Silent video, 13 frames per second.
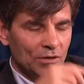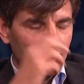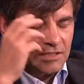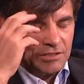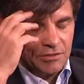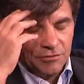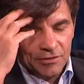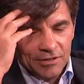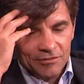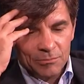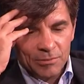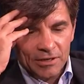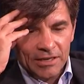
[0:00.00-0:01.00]
lesson for
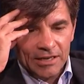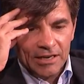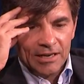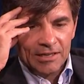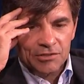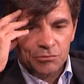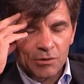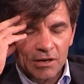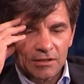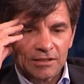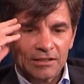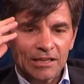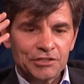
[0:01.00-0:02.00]
everybody as well,
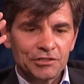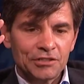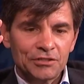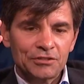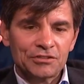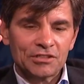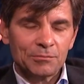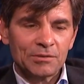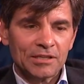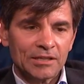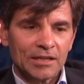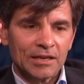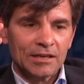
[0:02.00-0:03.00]
it led you to do something
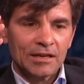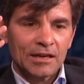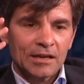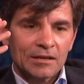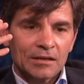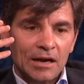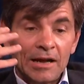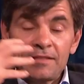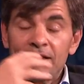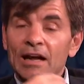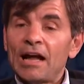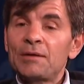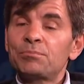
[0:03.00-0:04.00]
that I think
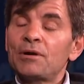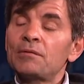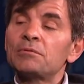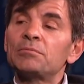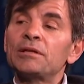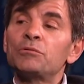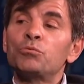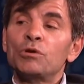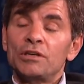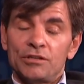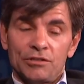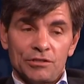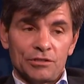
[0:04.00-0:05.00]
I probably
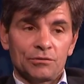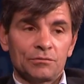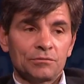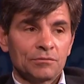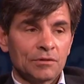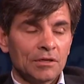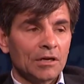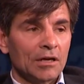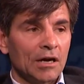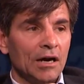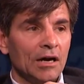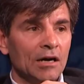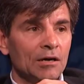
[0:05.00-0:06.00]
wouldn't do.
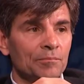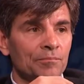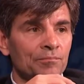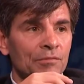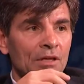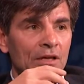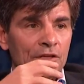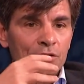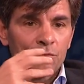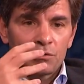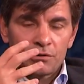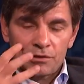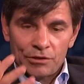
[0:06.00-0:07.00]
You
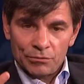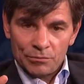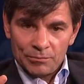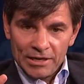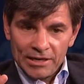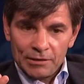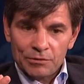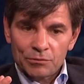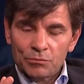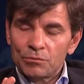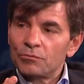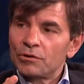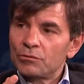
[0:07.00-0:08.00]
were meeting
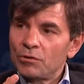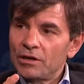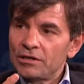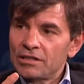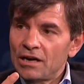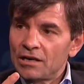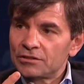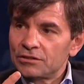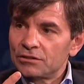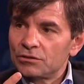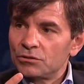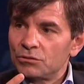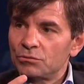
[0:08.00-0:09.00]
with one doctor
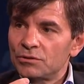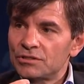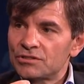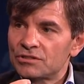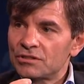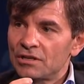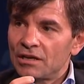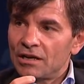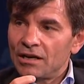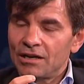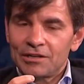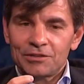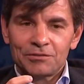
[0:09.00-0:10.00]
who was,
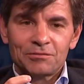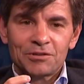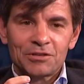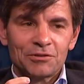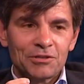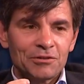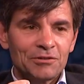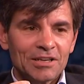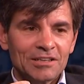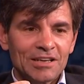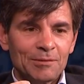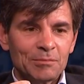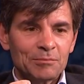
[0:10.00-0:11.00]
you
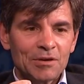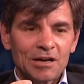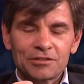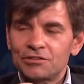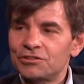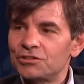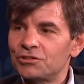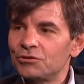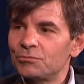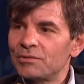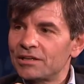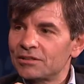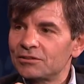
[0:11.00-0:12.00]
nicknamed him Dr. Doom
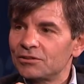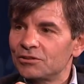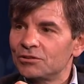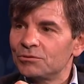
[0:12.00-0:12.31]
and Gloom.